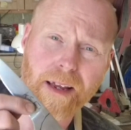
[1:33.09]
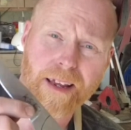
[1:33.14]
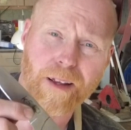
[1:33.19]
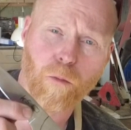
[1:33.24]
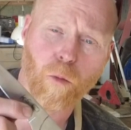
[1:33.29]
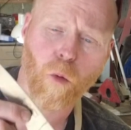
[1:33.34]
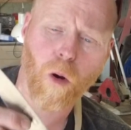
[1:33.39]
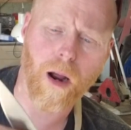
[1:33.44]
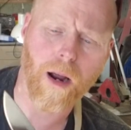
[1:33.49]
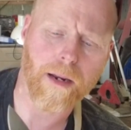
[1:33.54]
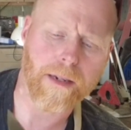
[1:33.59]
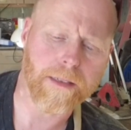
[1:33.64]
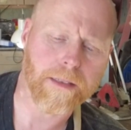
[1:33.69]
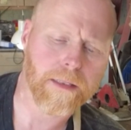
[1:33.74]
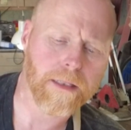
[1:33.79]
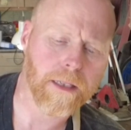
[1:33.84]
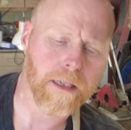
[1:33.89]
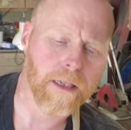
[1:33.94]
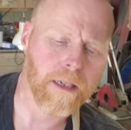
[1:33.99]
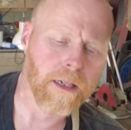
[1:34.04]
it
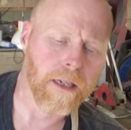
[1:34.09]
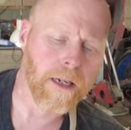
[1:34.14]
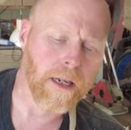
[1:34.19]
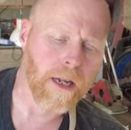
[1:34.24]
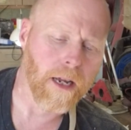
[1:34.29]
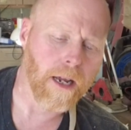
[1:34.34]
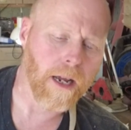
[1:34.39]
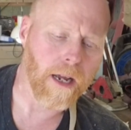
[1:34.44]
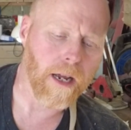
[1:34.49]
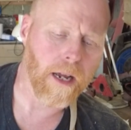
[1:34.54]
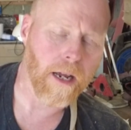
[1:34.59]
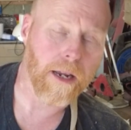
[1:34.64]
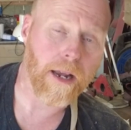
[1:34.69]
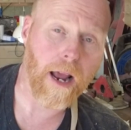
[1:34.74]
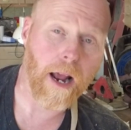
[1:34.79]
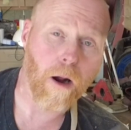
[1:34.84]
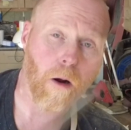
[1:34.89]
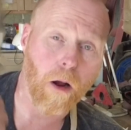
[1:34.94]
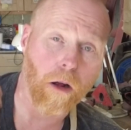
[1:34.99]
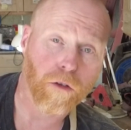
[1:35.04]
white.
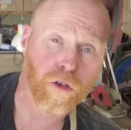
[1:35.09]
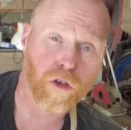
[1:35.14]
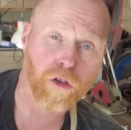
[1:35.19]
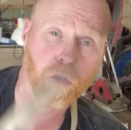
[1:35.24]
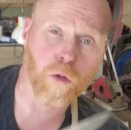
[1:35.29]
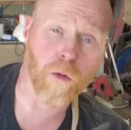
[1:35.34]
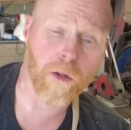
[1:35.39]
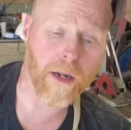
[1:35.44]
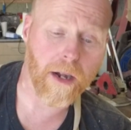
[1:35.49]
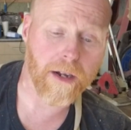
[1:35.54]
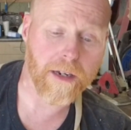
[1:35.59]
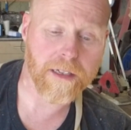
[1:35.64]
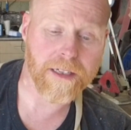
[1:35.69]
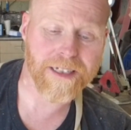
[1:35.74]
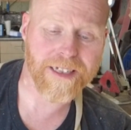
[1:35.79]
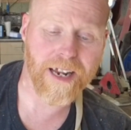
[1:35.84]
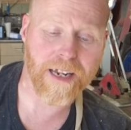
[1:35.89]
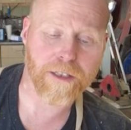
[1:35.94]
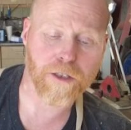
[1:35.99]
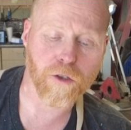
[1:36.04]
Now I'll just go and get it
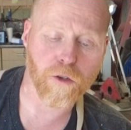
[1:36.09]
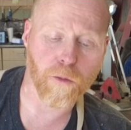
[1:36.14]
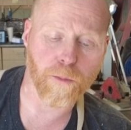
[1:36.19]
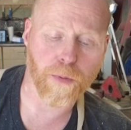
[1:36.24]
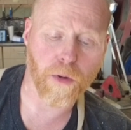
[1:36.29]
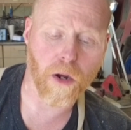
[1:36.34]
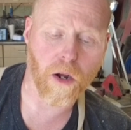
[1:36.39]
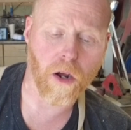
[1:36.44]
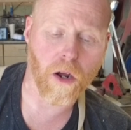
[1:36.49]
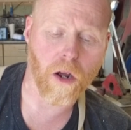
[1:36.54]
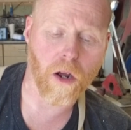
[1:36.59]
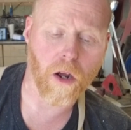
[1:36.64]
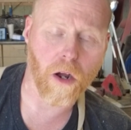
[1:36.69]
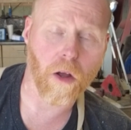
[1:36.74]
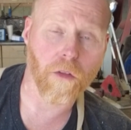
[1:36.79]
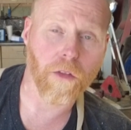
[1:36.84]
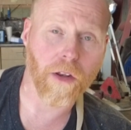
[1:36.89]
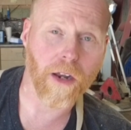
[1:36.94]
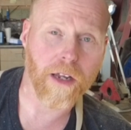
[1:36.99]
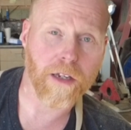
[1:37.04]
set up
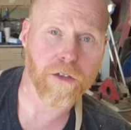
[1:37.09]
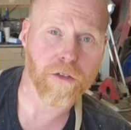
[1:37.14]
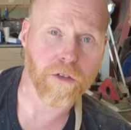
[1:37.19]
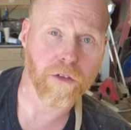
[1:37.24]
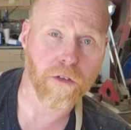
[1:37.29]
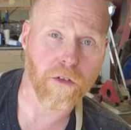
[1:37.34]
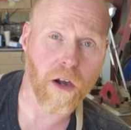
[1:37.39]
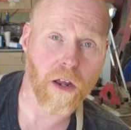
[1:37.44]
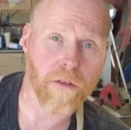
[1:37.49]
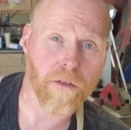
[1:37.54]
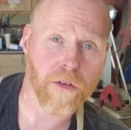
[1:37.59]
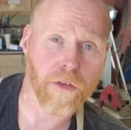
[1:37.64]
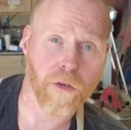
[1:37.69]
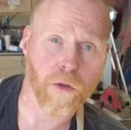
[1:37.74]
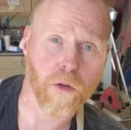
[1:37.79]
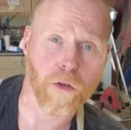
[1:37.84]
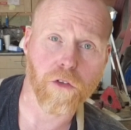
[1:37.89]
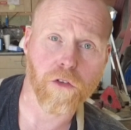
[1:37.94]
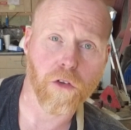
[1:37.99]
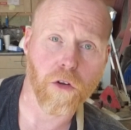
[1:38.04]
on the laser engraver so
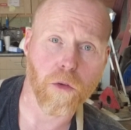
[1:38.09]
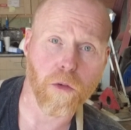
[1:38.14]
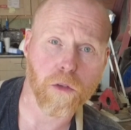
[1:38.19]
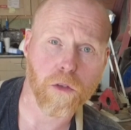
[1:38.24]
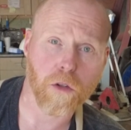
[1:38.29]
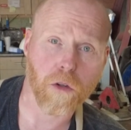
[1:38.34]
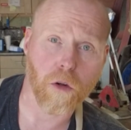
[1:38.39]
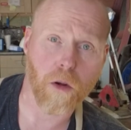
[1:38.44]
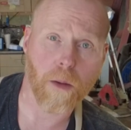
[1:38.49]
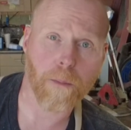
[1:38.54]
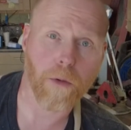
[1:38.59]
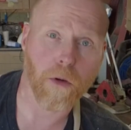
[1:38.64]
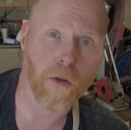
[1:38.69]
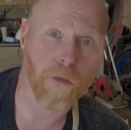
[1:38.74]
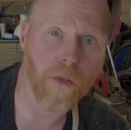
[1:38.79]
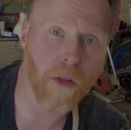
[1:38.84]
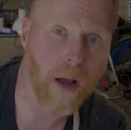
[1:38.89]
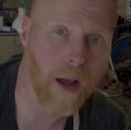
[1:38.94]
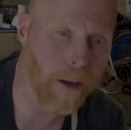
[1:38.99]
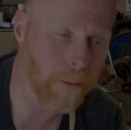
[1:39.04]
I can show you what's going to happen
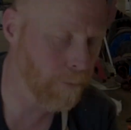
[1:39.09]
on that.